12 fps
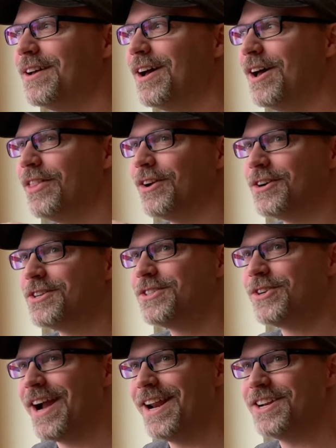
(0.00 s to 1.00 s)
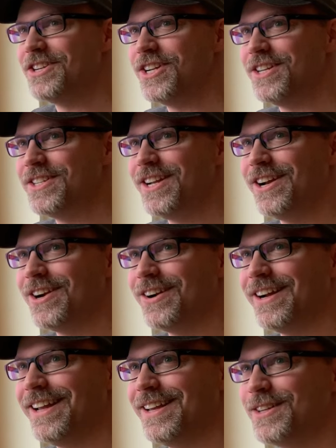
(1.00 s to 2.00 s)
other strategies
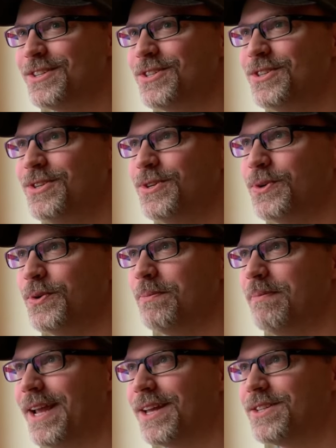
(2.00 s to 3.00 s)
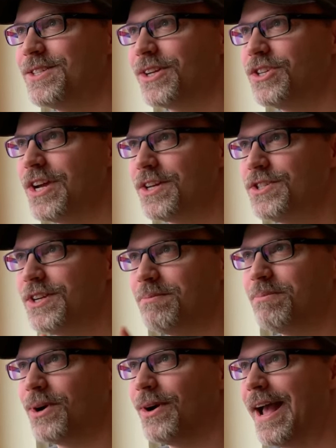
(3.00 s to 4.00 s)
here is to make a
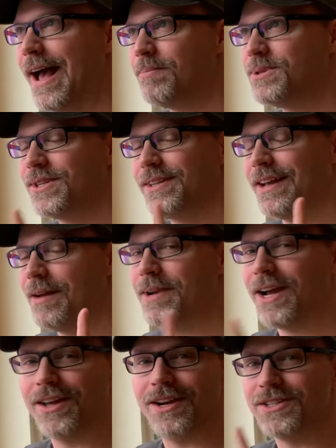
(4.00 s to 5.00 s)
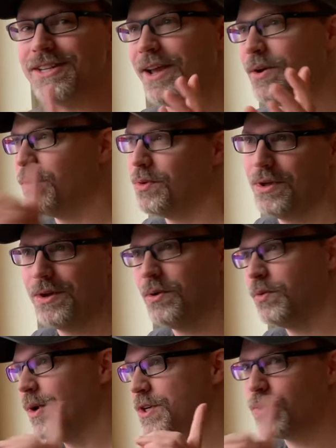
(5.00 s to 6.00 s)
suggestion, perhaps. I'm not going to say
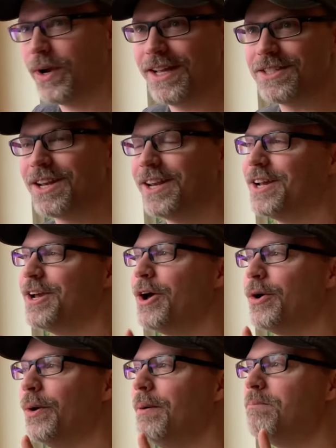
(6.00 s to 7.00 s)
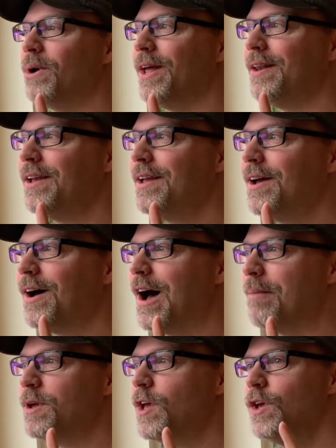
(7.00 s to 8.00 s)
which way it's going to go, but
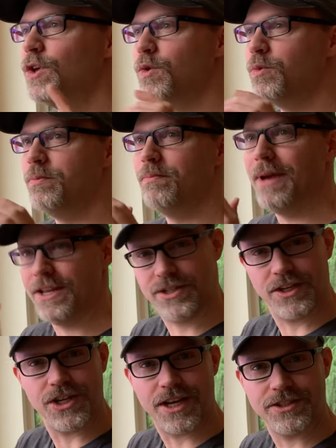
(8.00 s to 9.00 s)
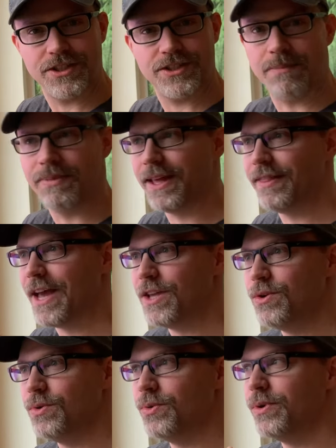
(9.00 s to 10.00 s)
um, you may suggest something that
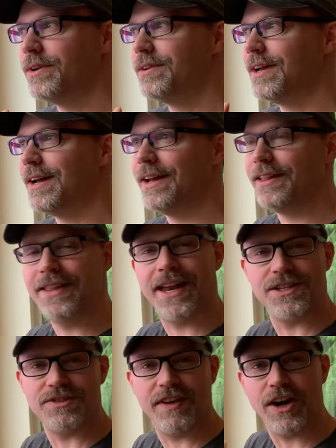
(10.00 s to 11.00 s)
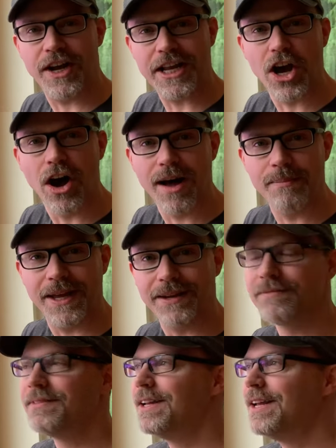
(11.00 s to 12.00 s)
you uh, that is very
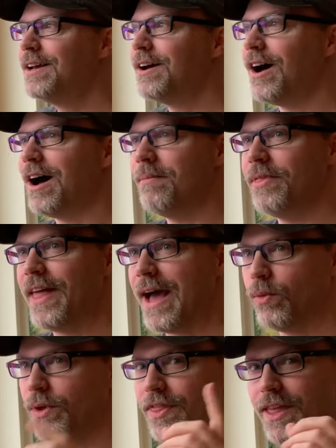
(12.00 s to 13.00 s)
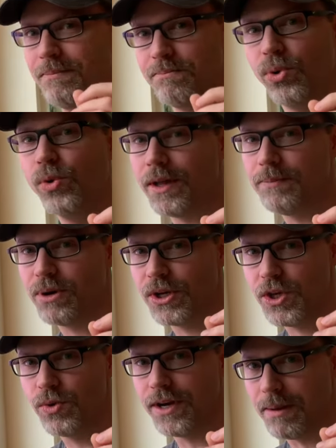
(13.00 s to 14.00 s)
common. Um, that would then put,
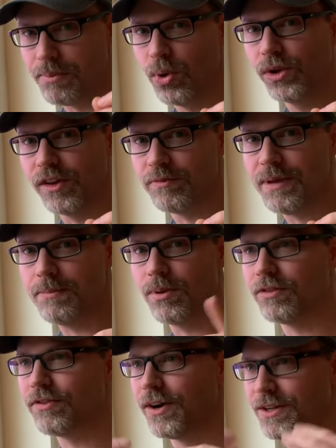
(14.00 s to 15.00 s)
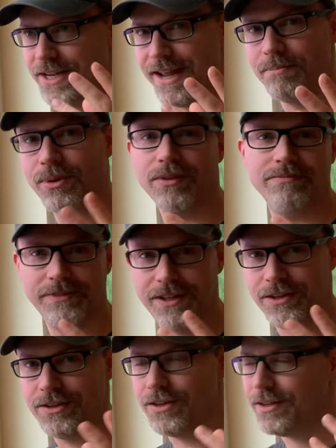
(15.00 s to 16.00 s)
put you in a pool of people. For example,
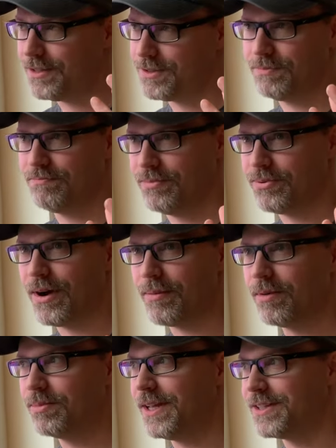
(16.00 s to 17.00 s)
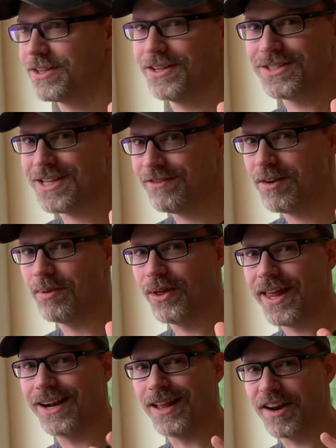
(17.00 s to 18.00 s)
it's probably it's conceivable
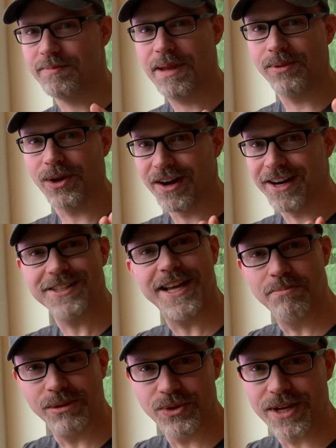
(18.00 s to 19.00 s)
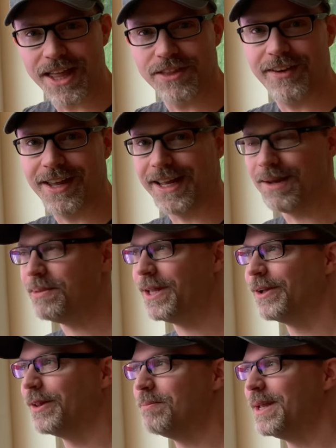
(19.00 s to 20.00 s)
that a lot of people are going to say blue death feigning
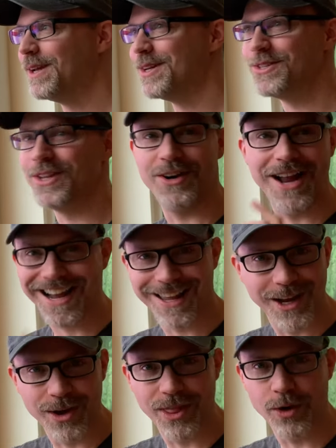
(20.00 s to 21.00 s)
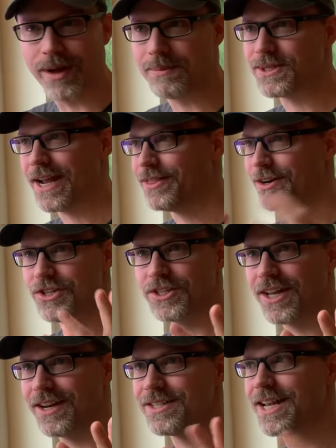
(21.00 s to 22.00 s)
beetle, because they're not going to go to the website, they're
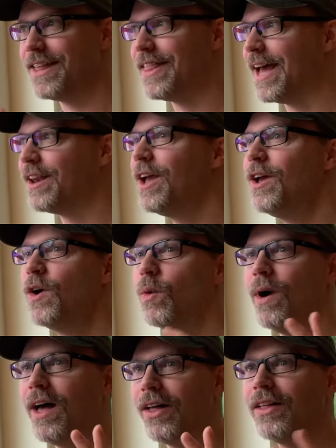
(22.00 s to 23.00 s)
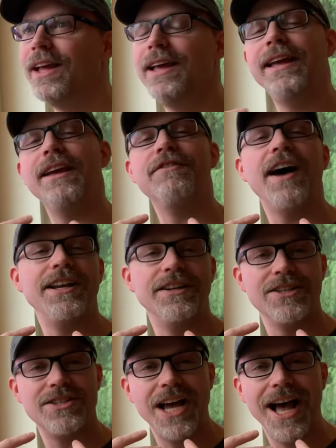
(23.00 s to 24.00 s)
just going to say that. Well, if I
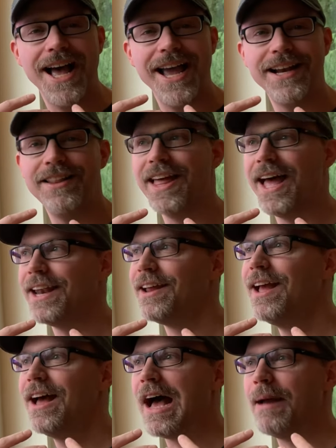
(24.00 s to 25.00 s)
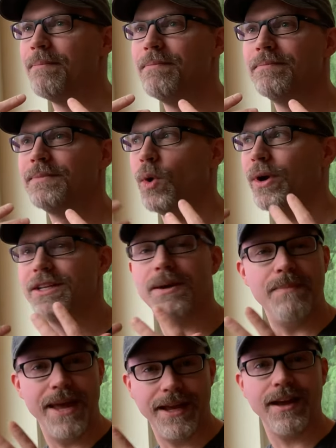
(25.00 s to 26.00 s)
decide that I'm going to
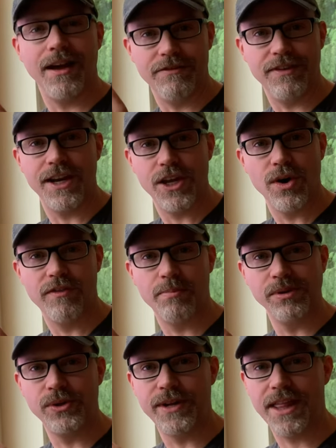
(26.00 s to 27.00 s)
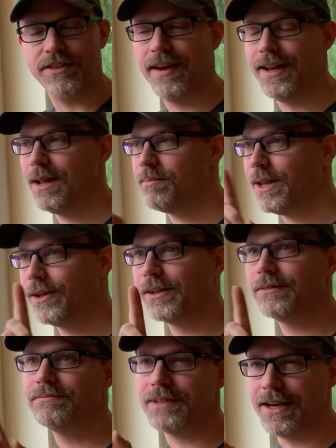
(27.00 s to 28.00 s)
make a video of a blue death feigning
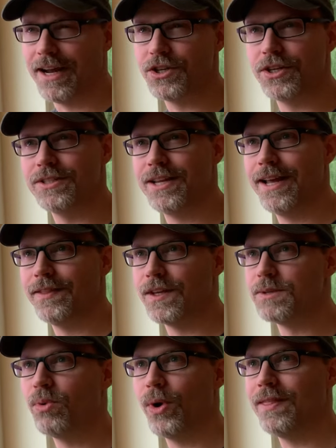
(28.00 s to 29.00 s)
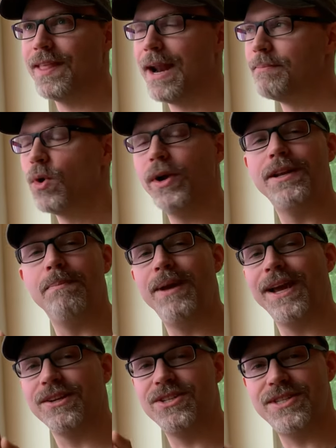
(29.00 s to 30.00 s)
beetle, and I should say at this point that I'm going to
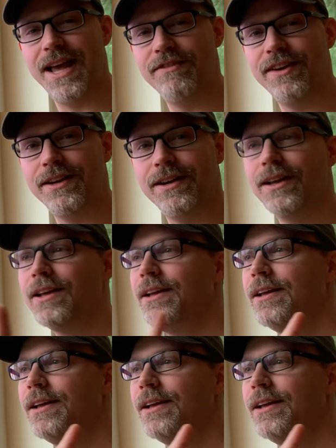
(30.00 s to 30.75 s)
pick seven